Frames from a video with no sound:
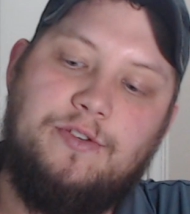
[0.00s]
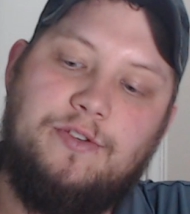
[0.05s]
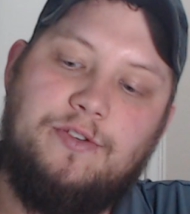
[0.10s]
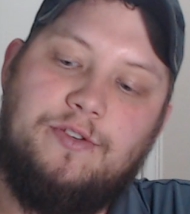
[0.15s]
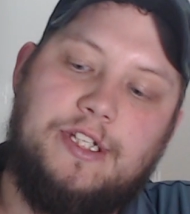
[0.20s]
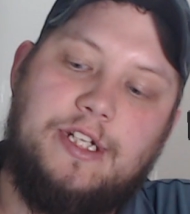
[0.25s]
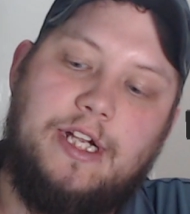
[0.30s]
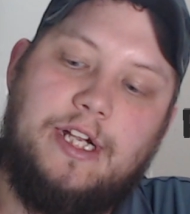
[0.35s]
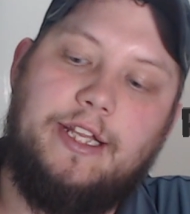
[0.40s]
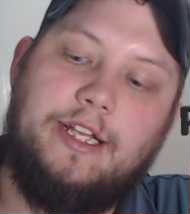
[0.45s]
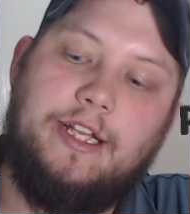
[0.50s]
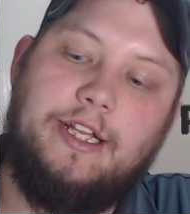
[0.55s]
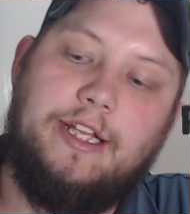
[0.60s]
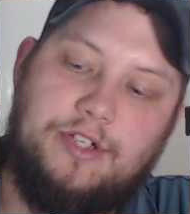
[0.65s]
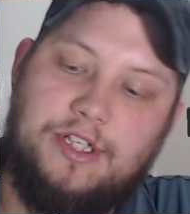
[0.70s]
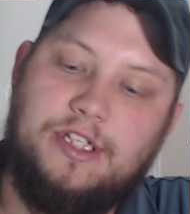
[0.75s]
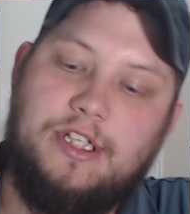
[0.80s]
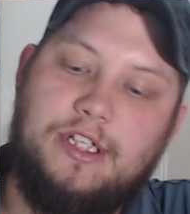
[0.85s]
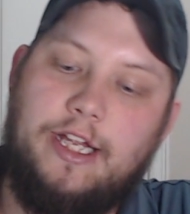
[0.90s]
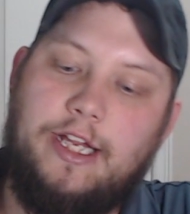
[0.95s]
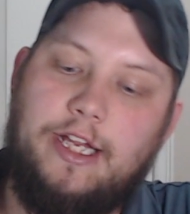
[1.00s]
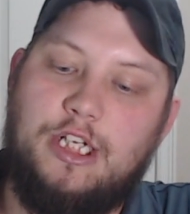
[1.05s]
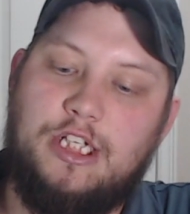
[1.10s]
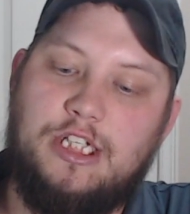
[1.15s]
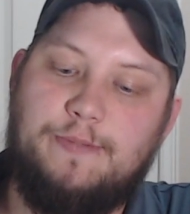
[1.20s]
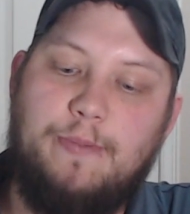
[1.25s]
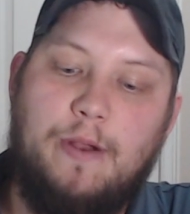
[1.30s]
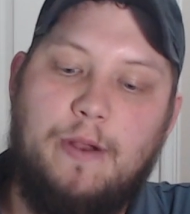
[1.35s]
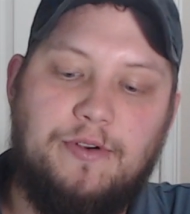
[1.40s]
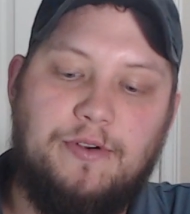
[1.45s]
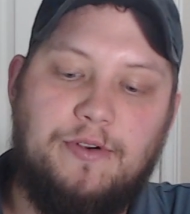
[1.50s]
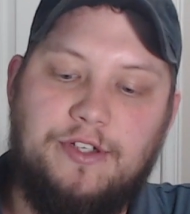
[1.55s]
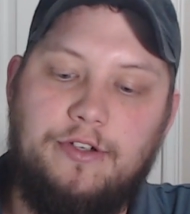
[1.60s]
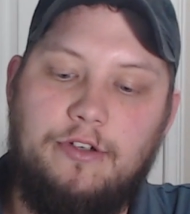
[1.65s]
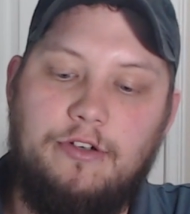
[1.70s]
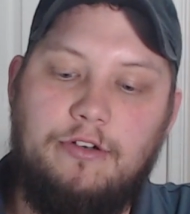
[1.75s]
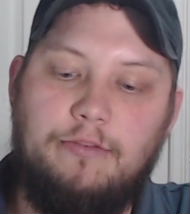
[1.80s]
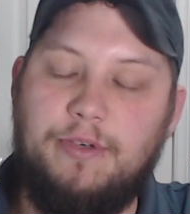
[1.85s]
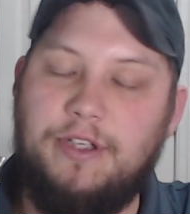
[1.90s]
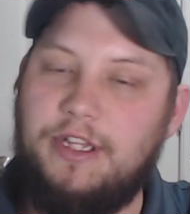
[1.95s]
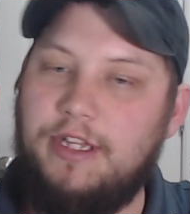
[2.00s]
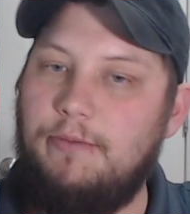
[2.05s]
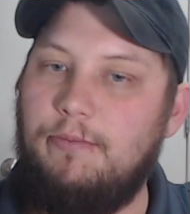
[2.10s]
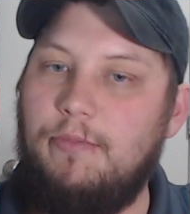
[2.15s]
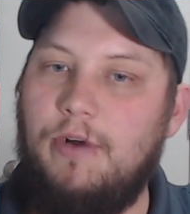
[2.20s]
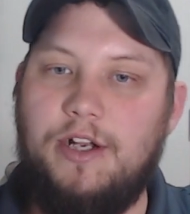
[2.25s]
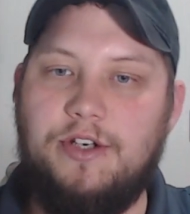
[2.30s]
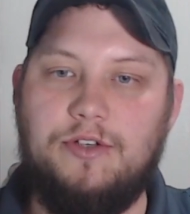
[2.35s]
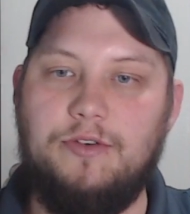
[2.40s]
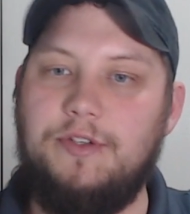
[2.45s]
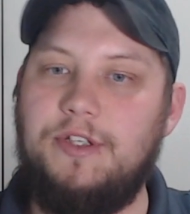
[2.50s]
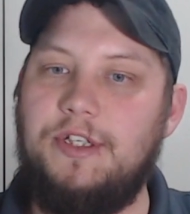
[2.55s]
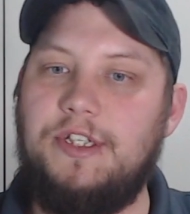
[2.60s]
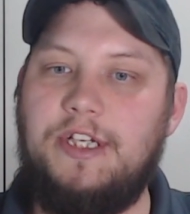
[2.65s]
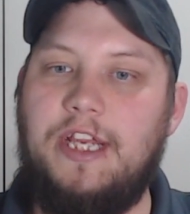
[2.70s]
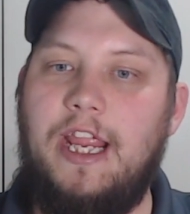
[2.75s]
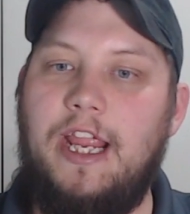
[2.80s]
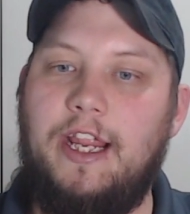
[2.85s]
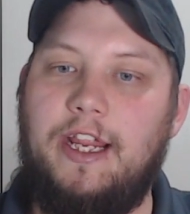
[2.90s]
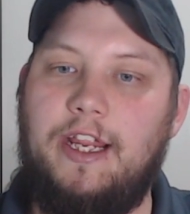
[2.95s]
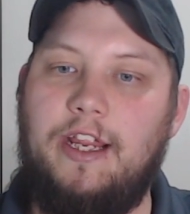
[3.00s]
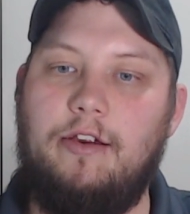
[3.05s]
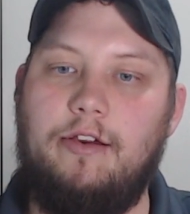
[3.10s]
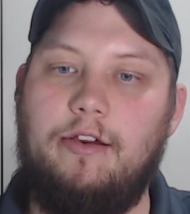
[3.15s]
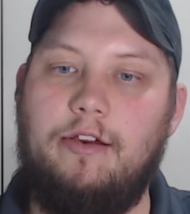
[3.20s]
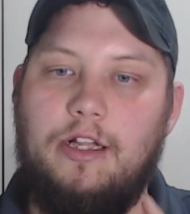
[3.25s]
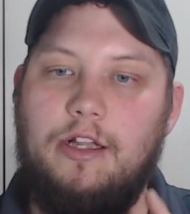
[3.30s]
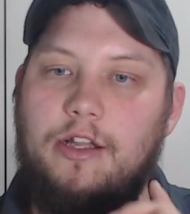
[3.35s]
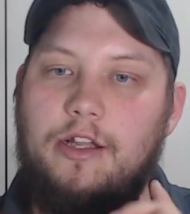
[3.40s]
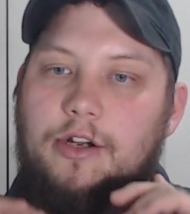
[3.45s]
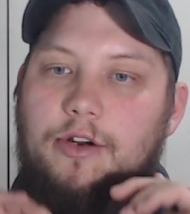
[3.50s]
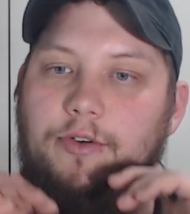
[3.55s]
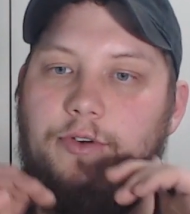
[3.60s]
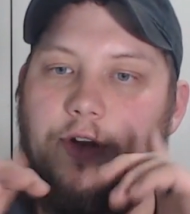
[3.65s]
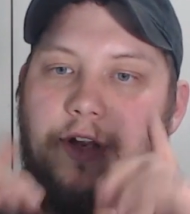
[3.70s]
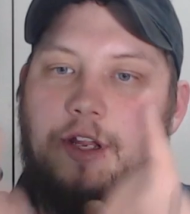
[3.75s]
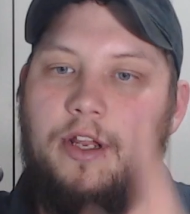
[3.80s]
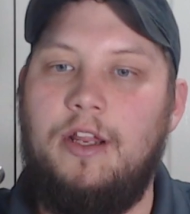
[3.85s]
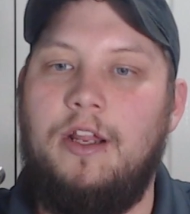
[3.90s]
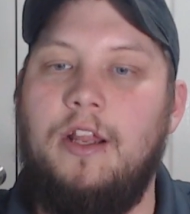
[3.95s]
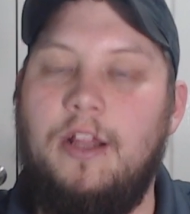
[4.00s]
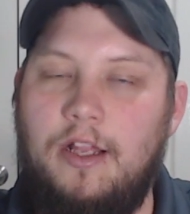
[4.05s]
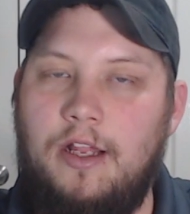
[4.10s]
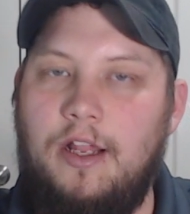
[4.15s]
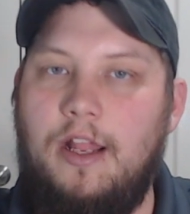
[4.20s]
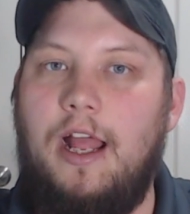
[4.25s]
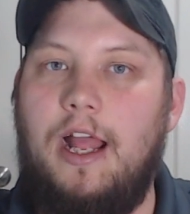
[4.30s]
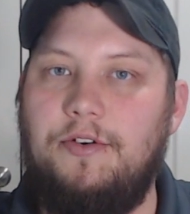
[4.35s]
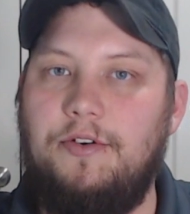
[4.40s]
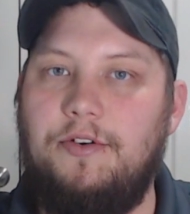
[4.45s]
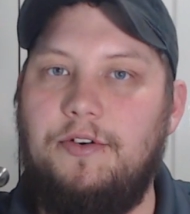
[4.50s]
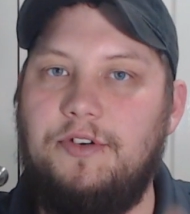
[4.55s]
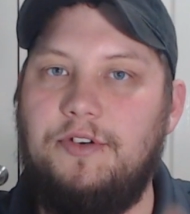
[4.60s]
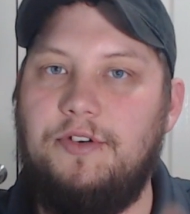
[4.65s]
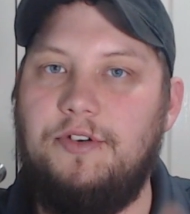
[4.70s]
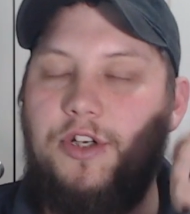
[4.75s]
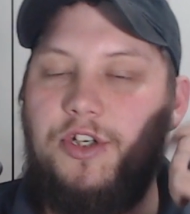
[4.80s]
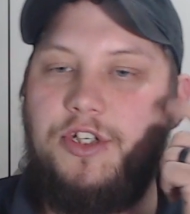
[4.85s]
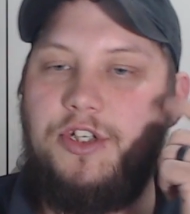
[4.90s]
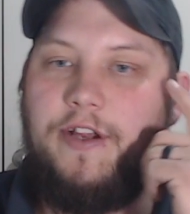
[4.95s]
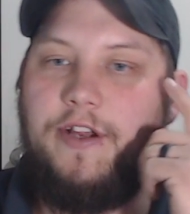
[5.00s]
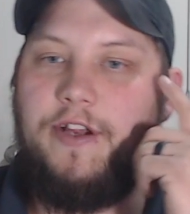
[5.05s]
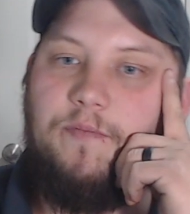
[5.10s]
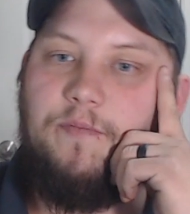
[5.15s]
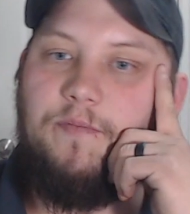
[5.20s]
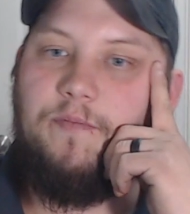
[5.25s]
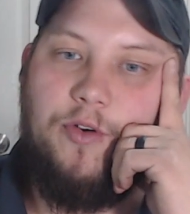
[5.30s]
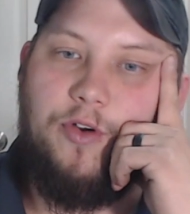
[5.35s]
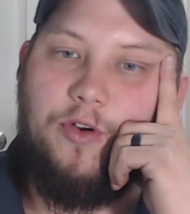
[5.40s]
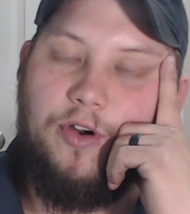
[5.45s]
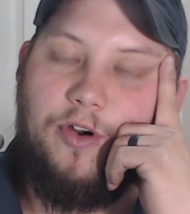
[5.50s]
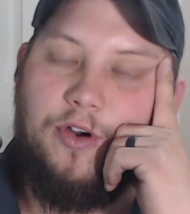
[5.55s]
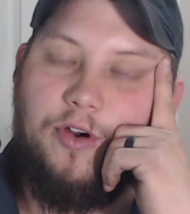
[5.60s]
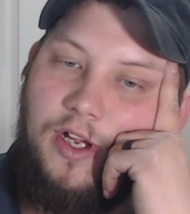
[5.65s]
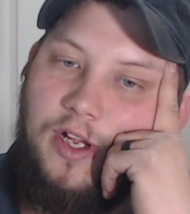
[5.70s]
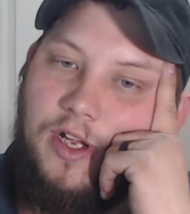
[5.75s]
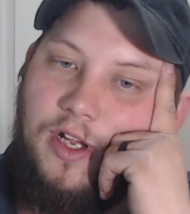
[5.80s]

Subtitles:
inside there just like it's supposed to, but the module just can't carry the load out to the shift motor.